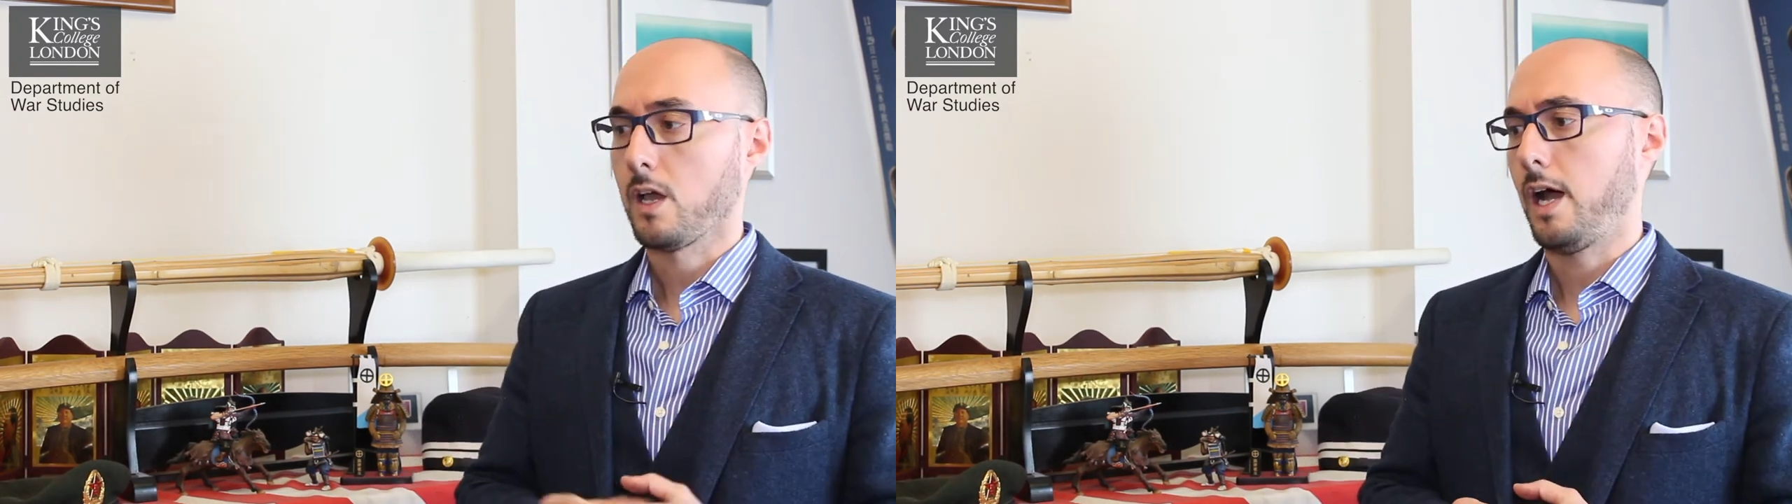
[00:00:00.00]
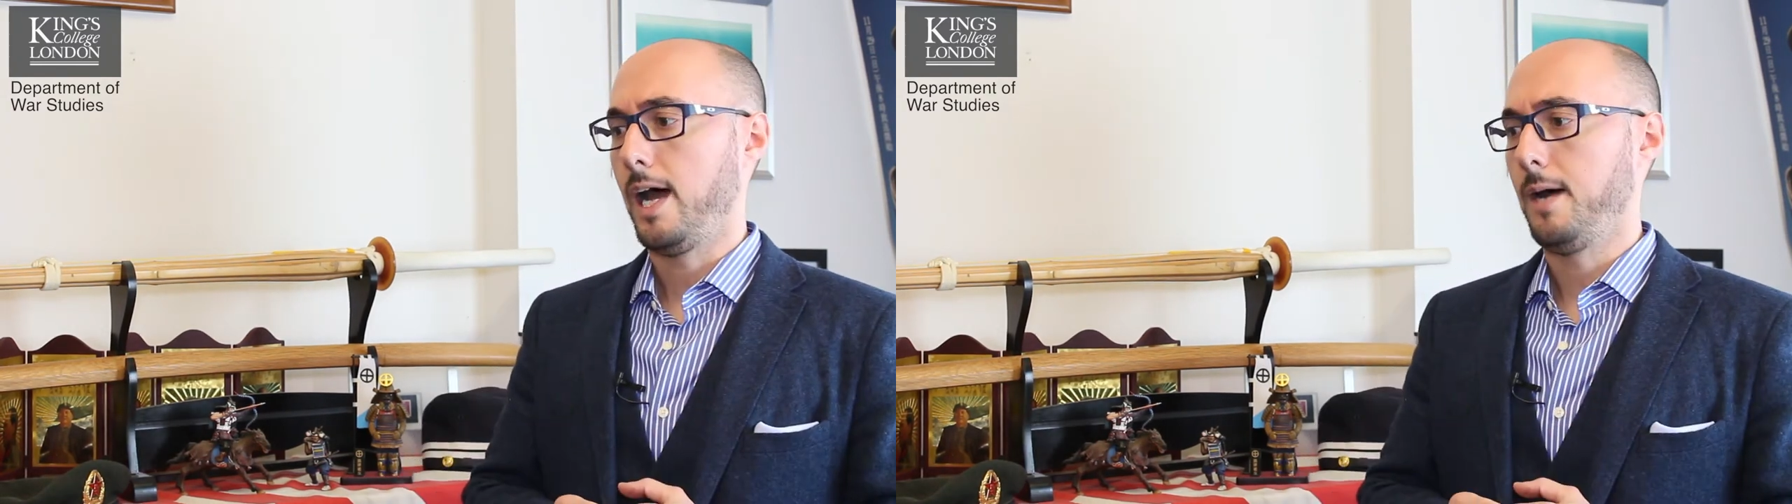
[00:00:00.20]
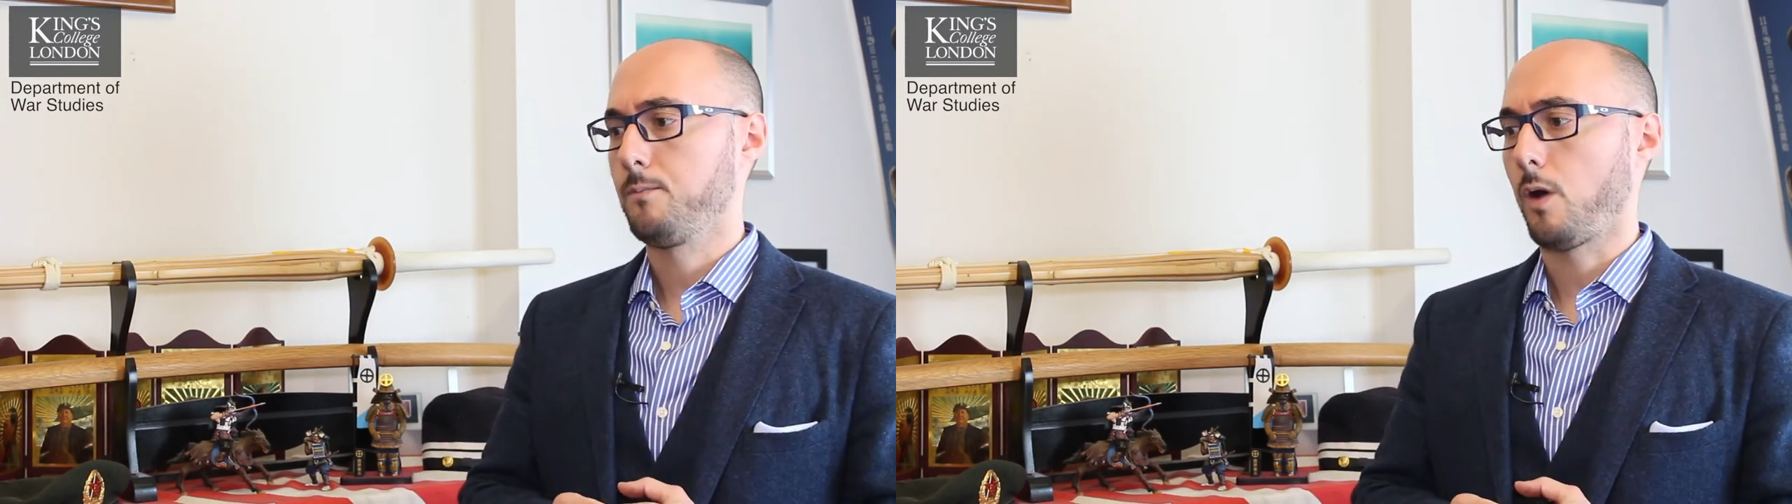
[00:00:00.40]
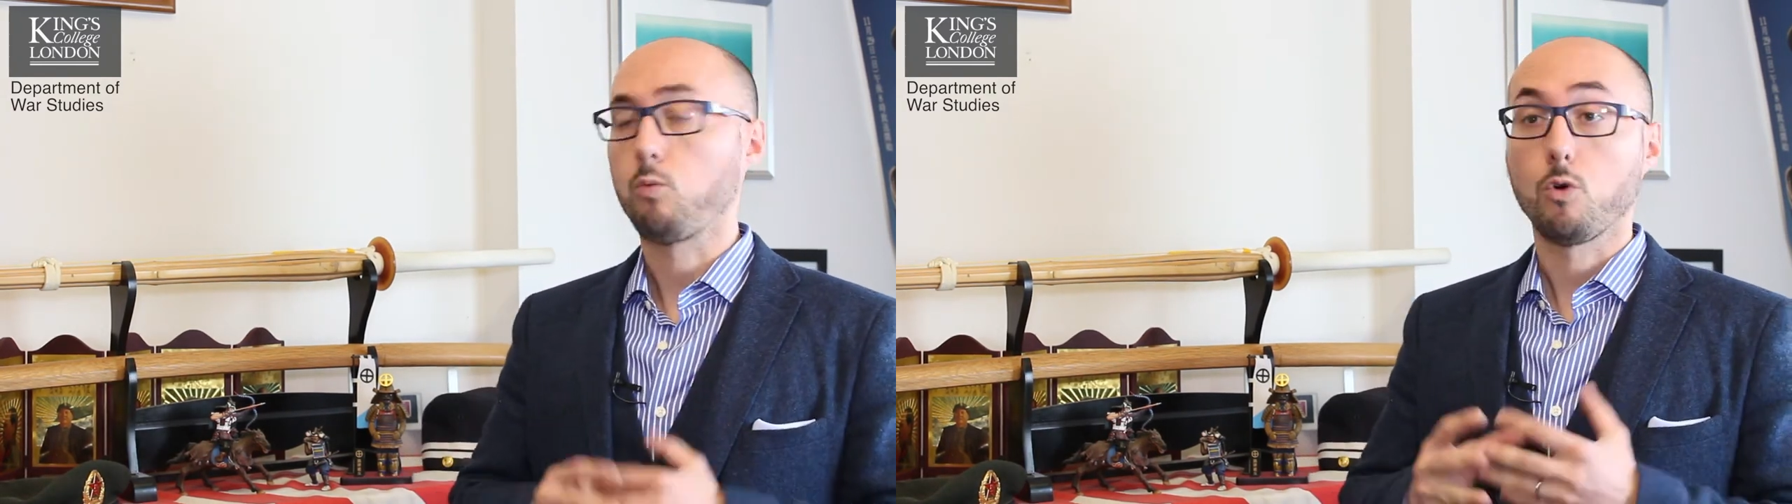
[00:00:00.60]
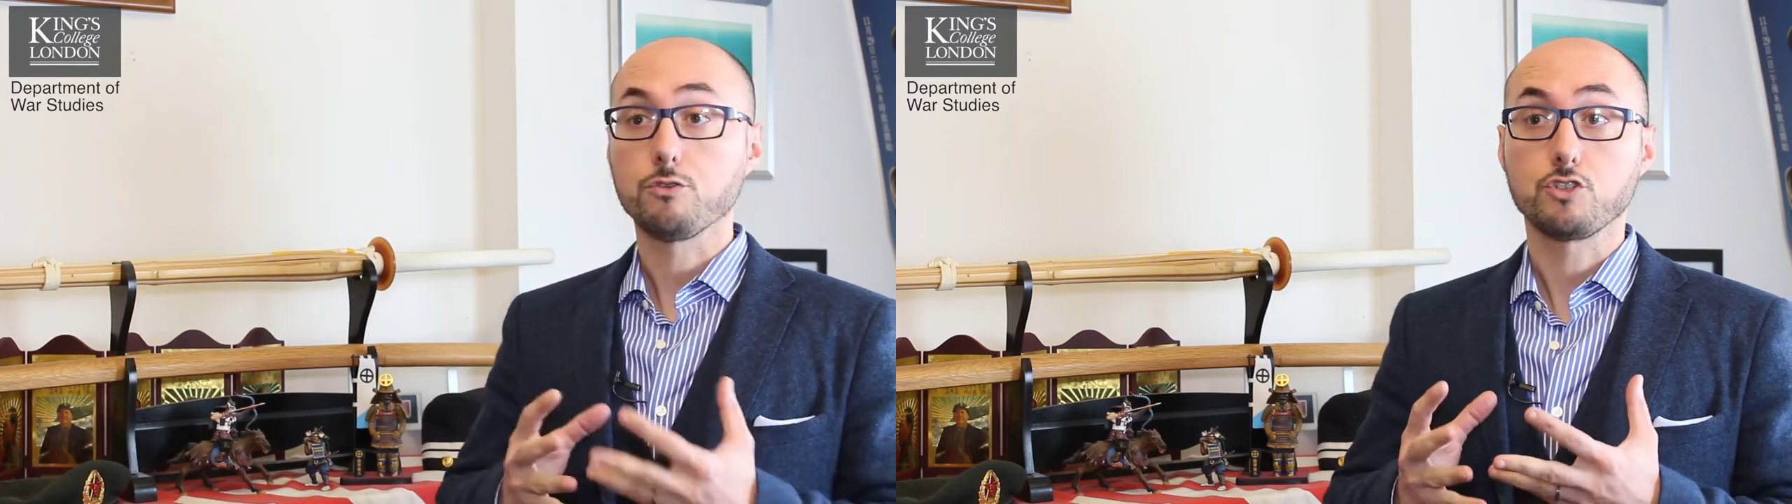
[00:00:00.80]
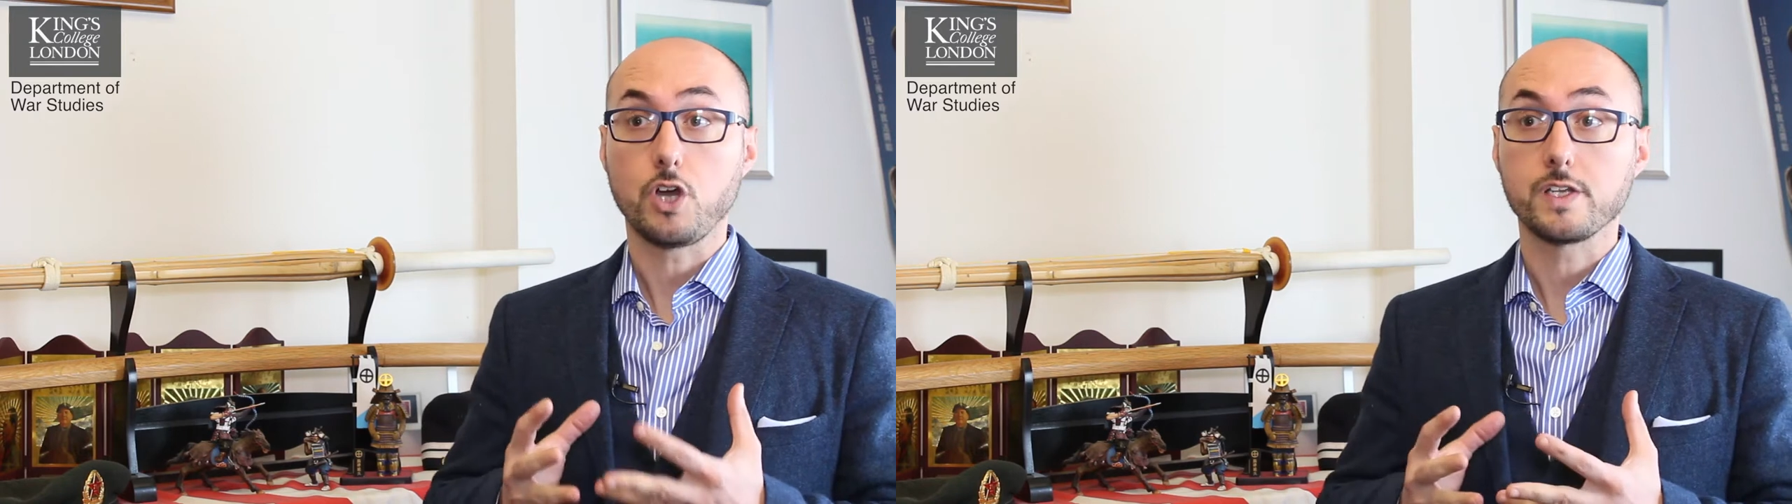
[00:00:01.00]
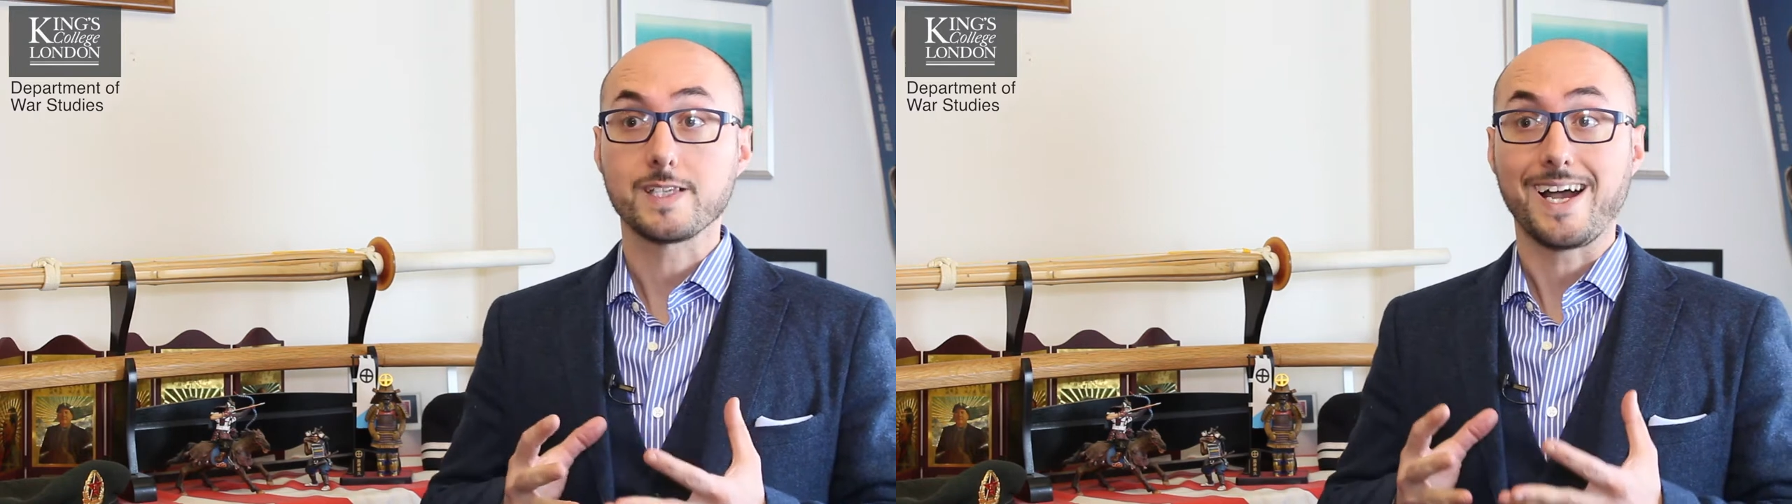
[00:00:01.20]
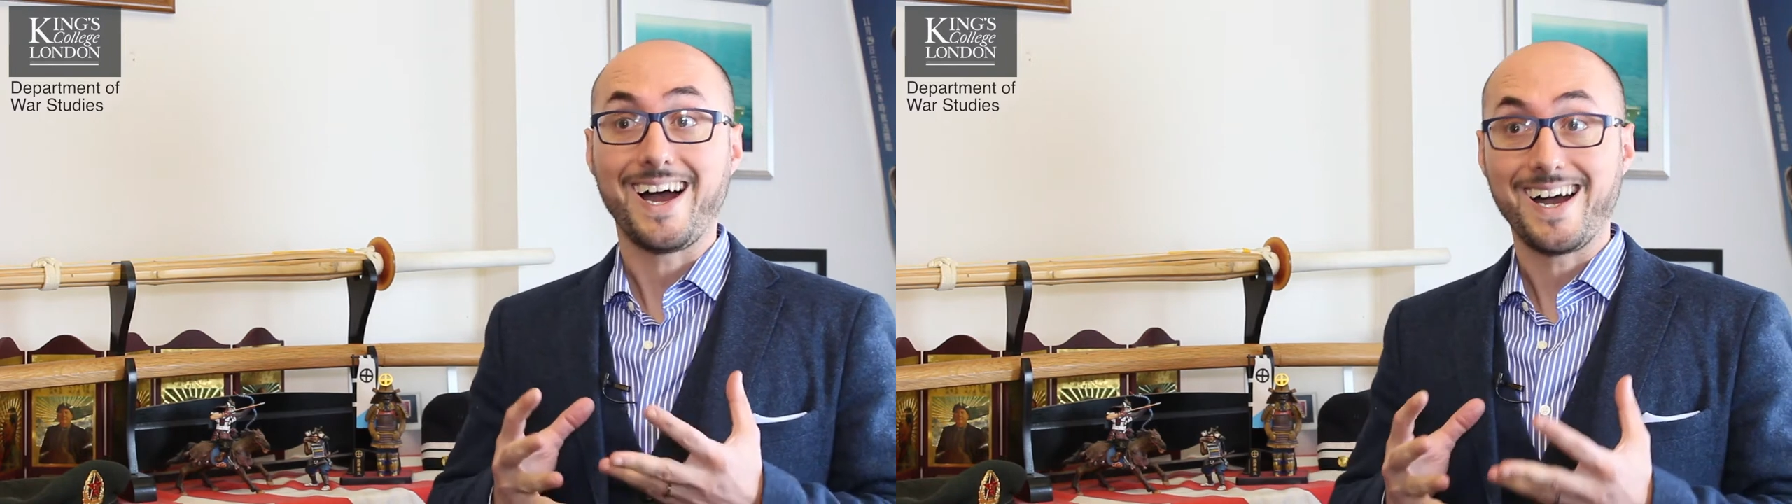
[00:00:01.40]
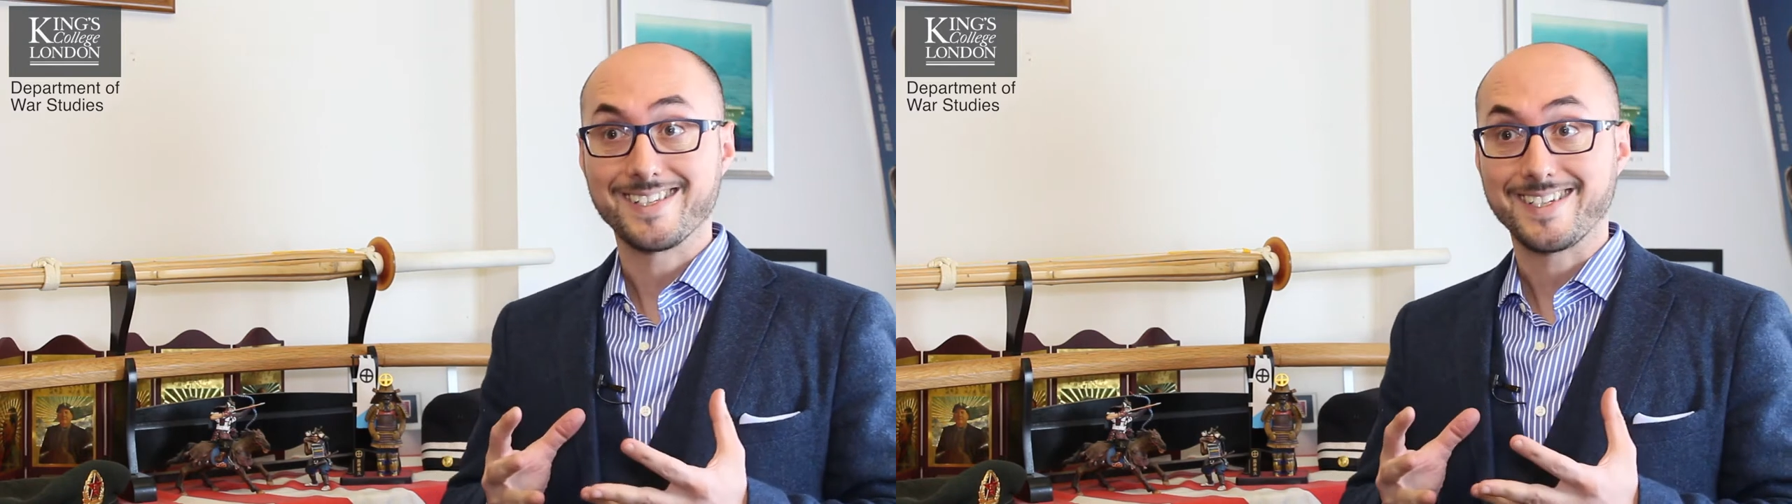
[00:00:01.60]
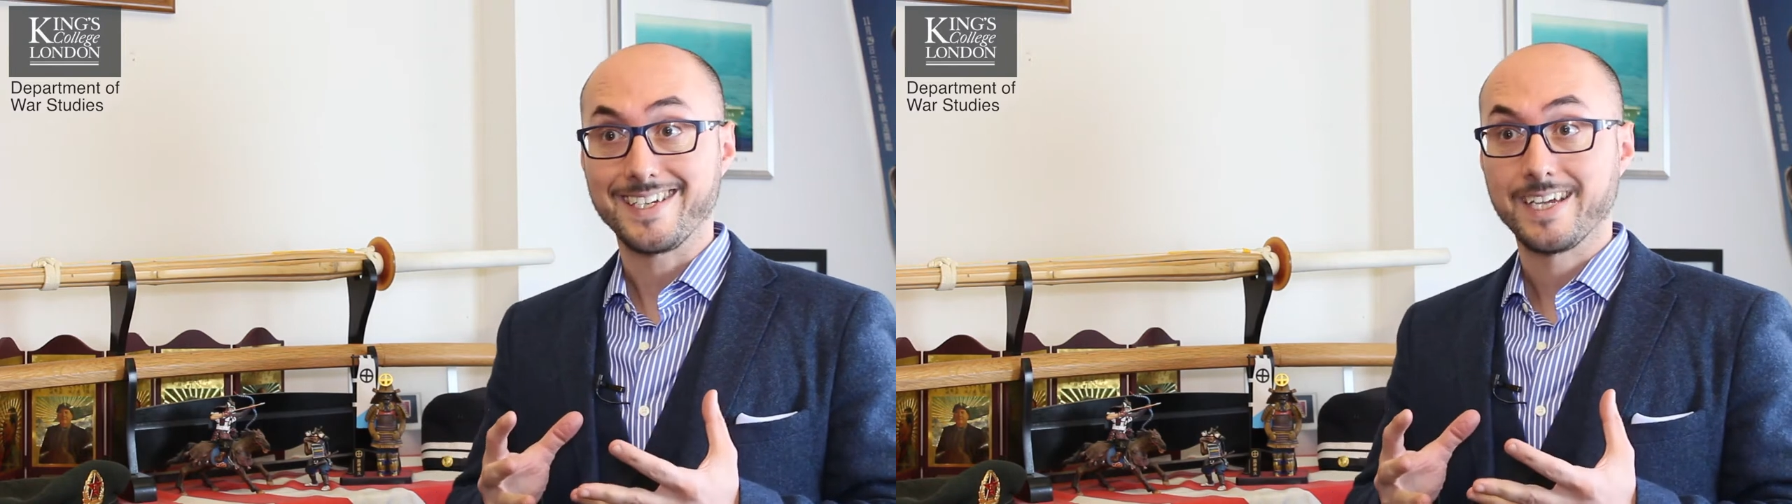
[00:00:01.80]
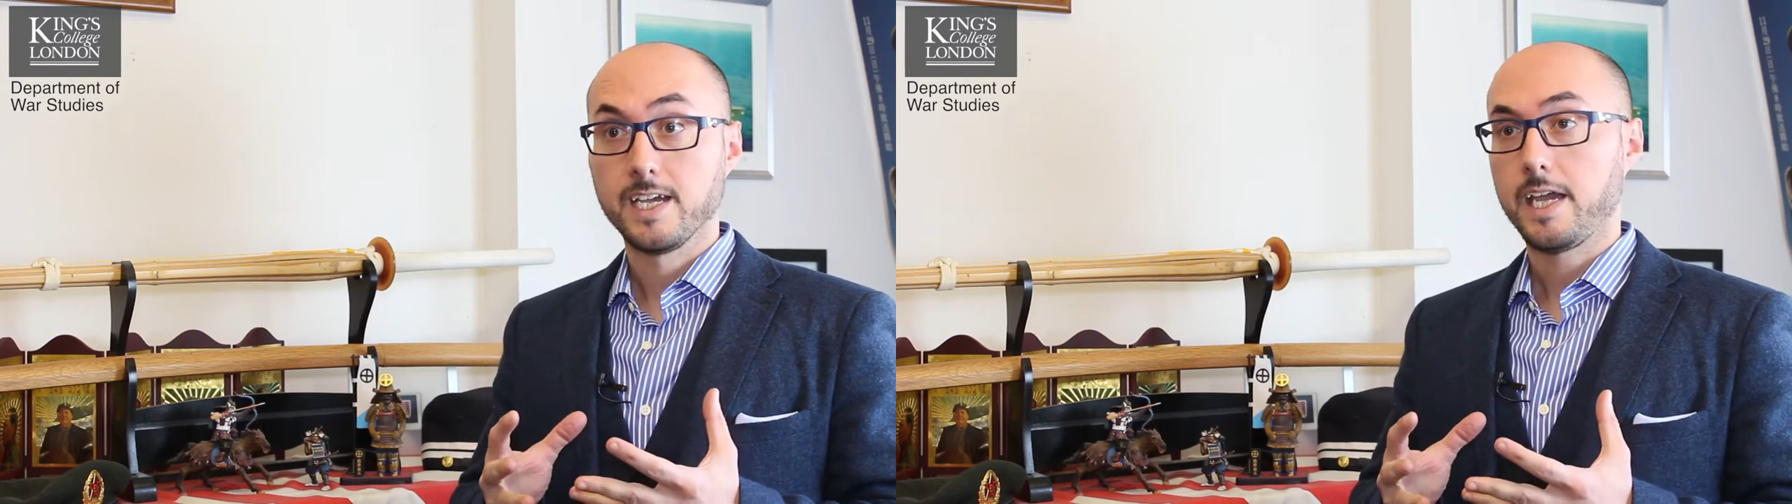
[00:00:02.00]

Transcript: um, what the Chinese are asking